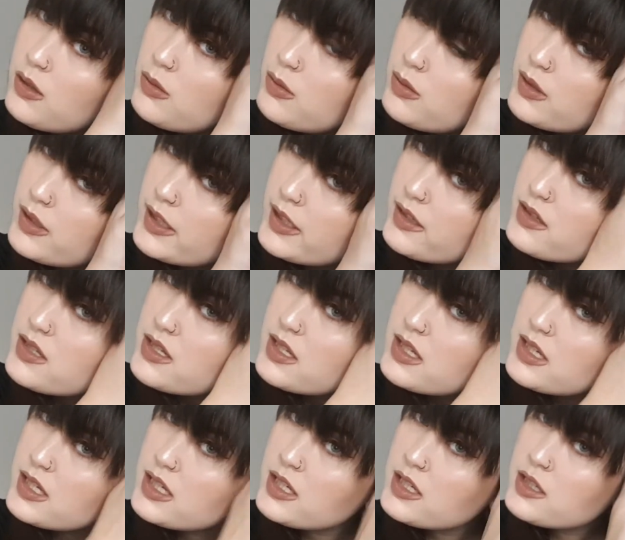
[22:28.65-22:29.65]
what
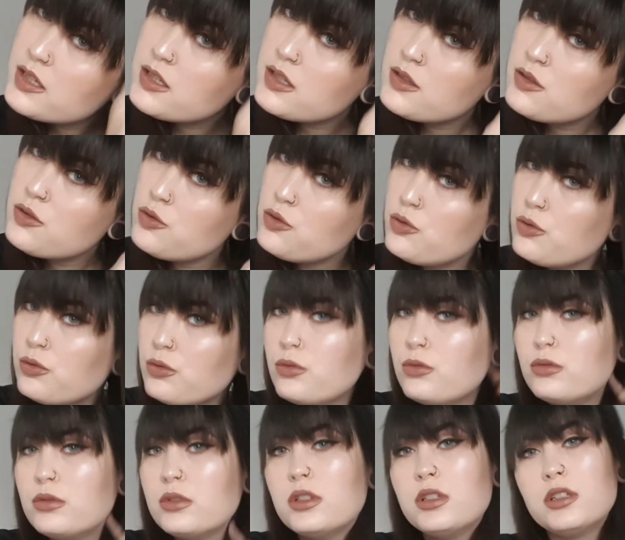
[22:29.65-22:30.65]
else is
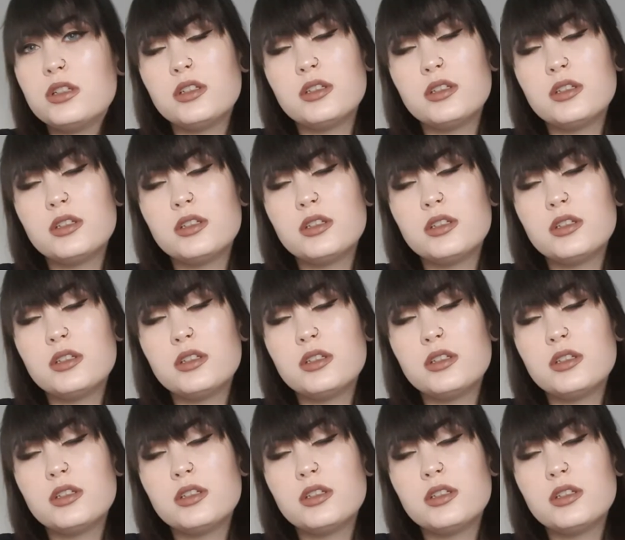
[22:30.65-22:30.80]
new?